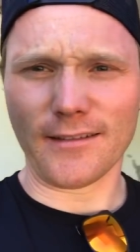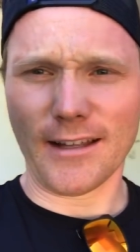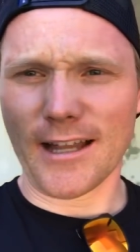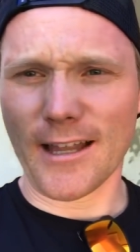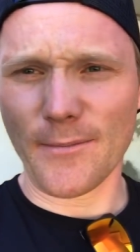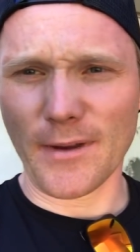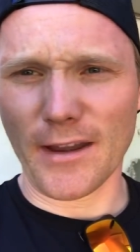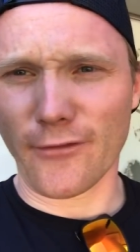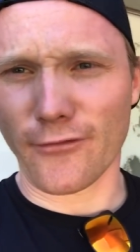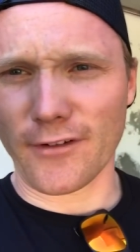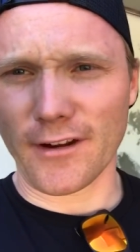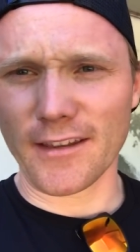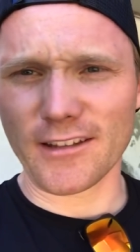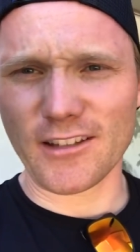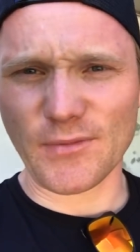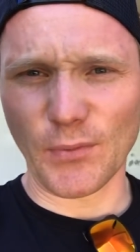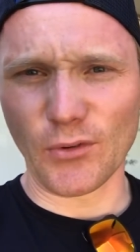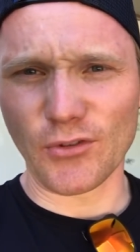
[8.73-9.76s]
And my friend
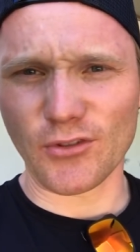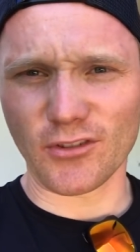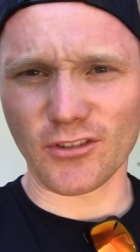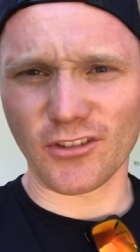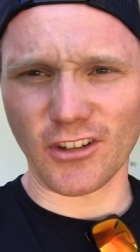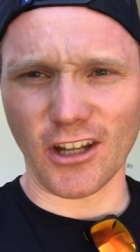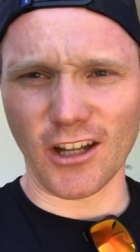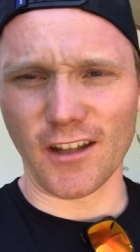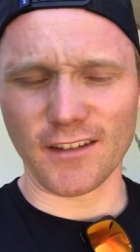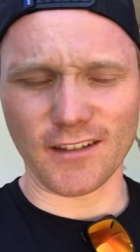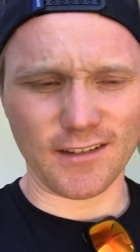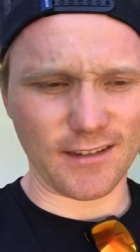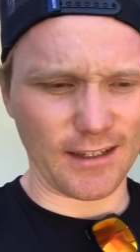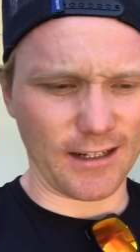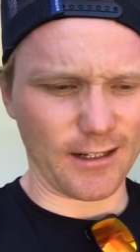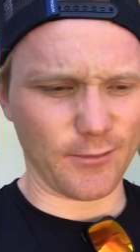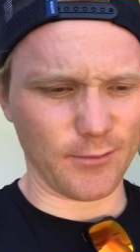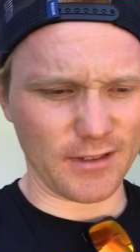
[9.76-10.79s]
and sponsor Don is
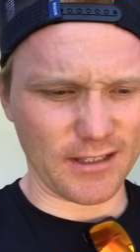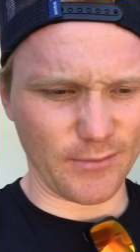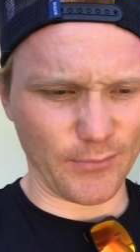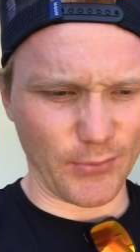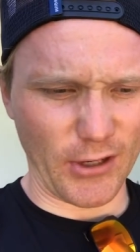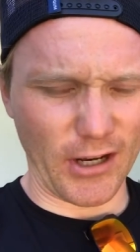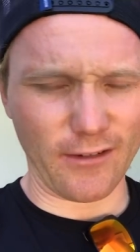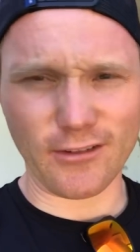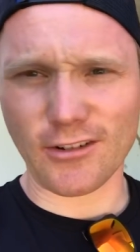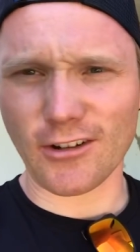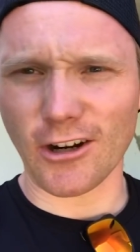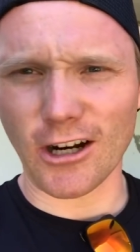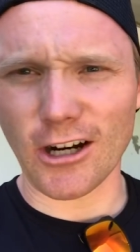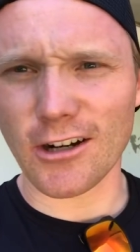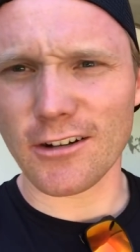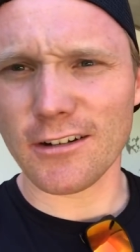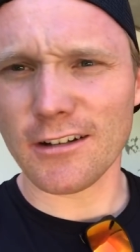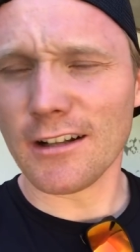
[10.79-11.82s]
there with his private
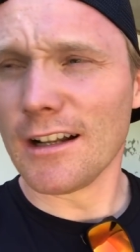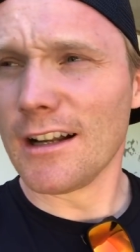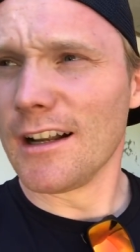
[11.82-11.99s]
car.